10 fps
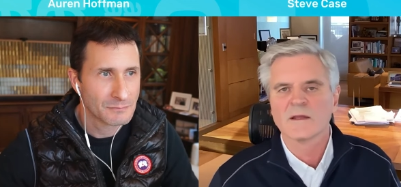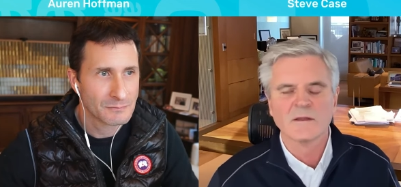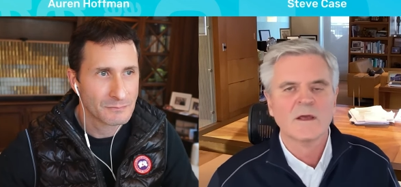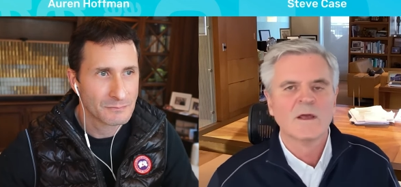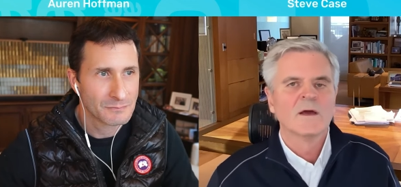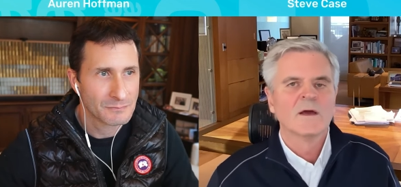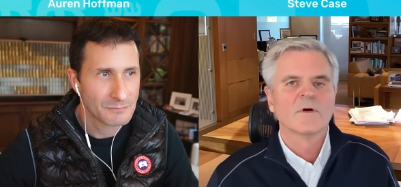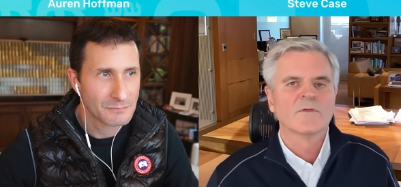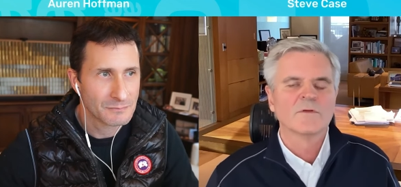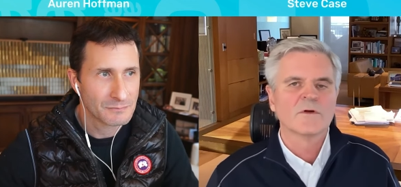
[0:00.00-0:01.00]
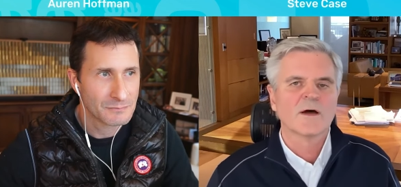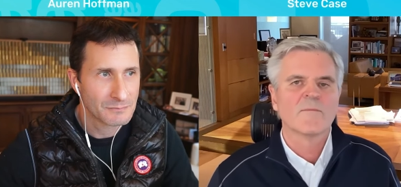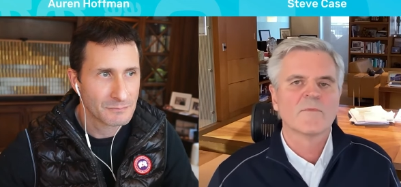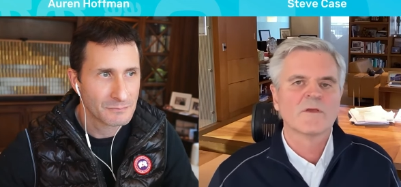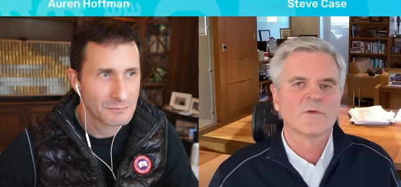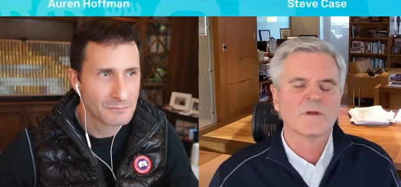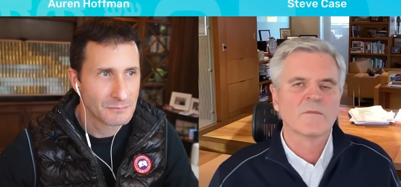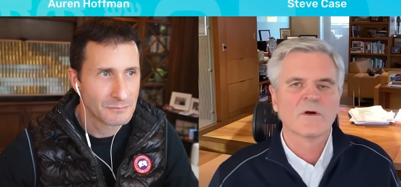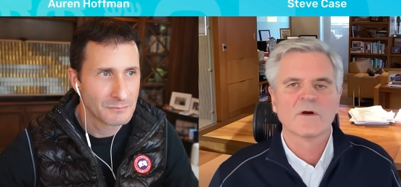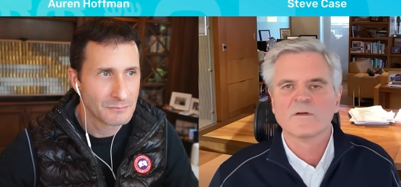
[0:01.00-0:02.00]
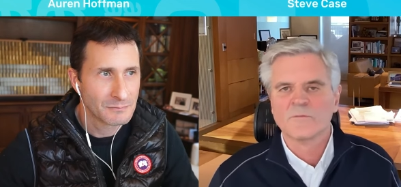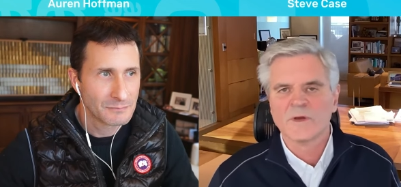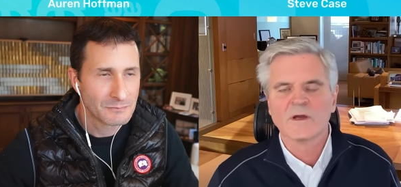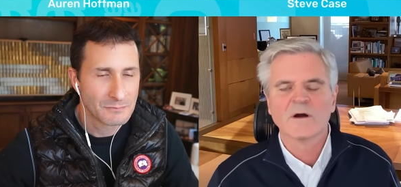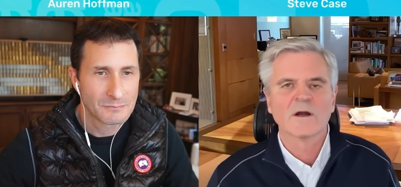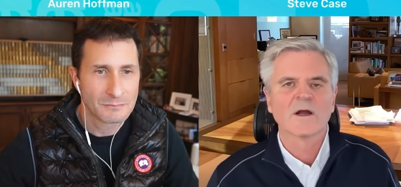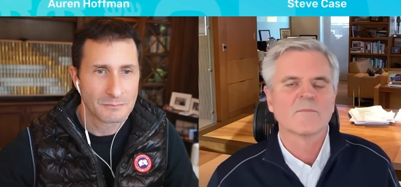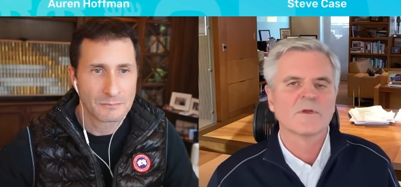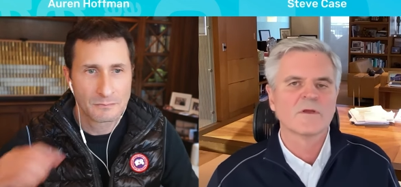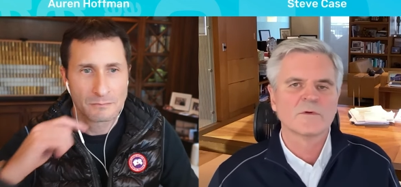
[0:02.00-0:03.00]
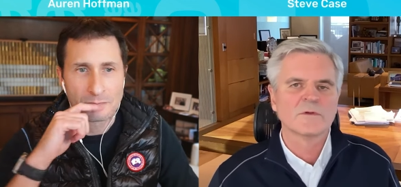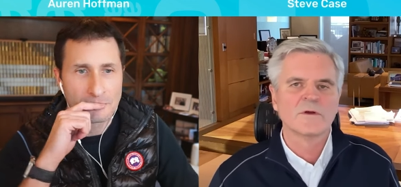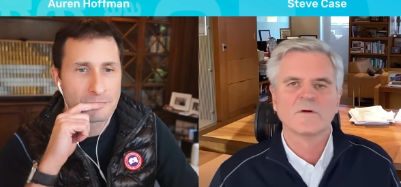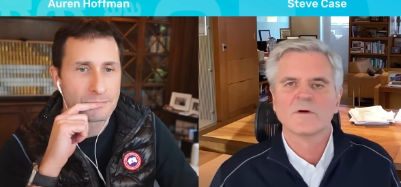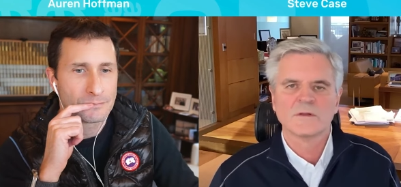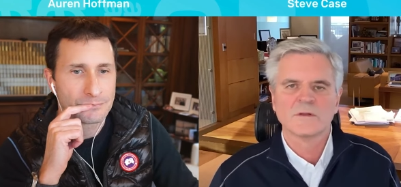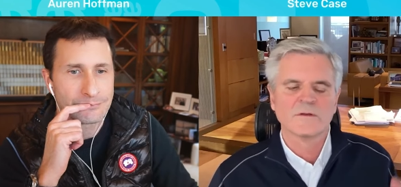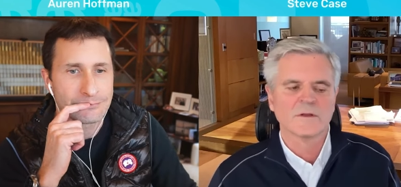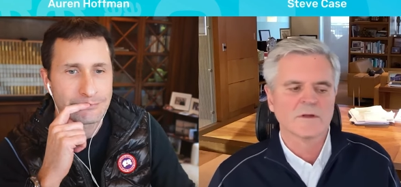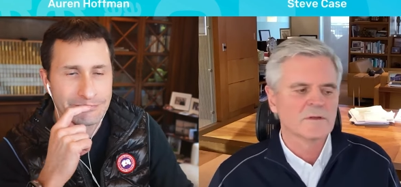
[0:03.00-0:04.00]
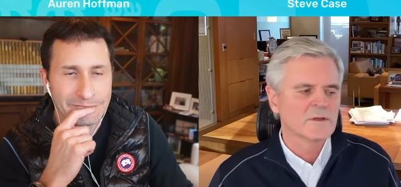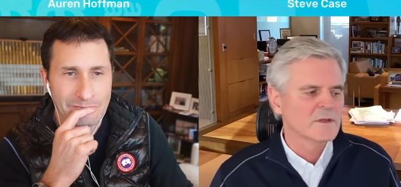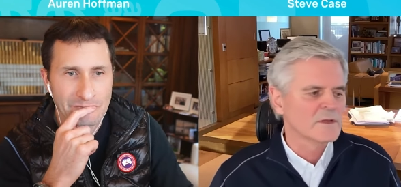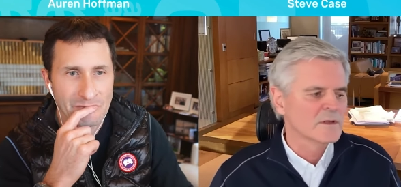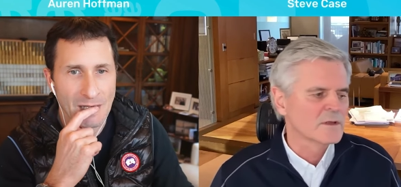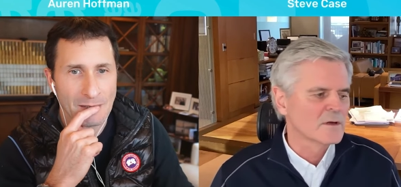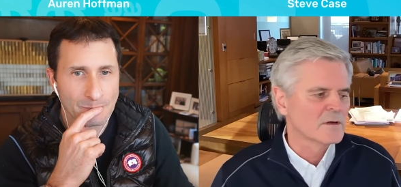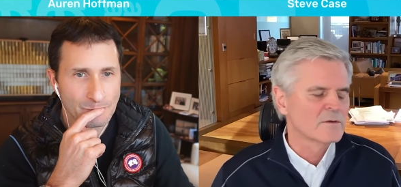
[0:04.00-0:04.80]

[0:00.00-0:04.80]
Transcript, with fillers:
Speaker 1: and both new companies would emerge, big car companies would do it, the the, the yeah.